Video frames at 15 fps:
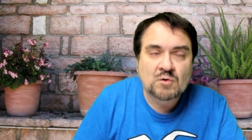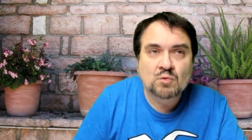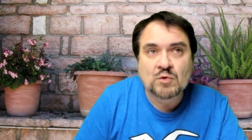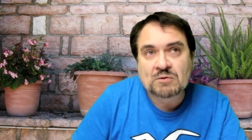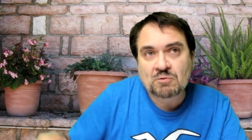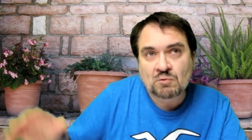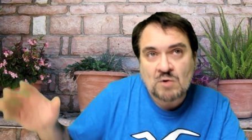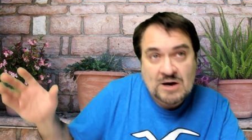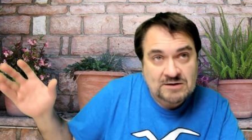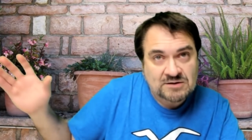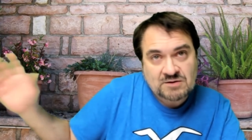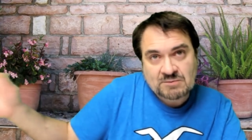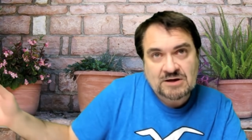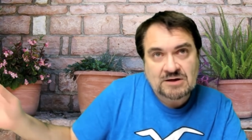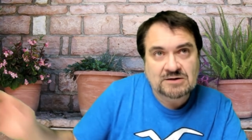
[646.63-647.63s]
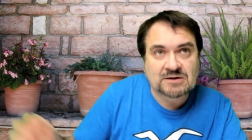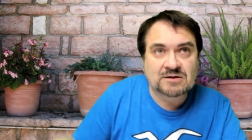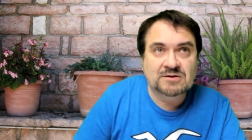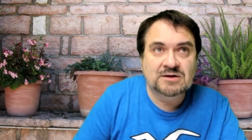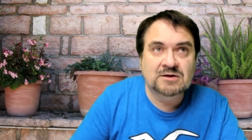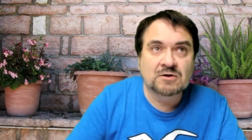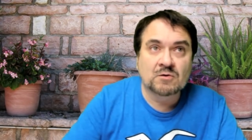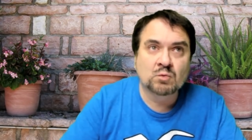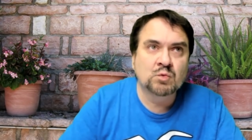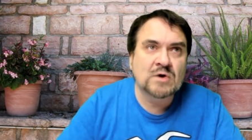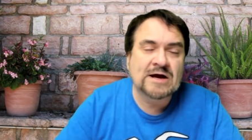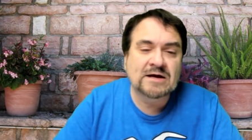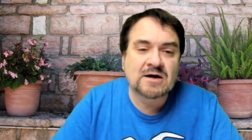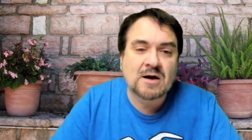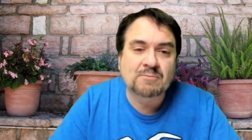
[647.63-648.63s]
We were running the beginning of the year
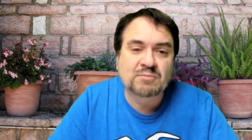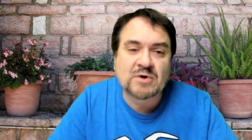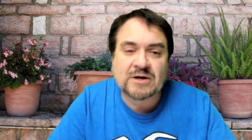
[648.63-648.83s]
way up,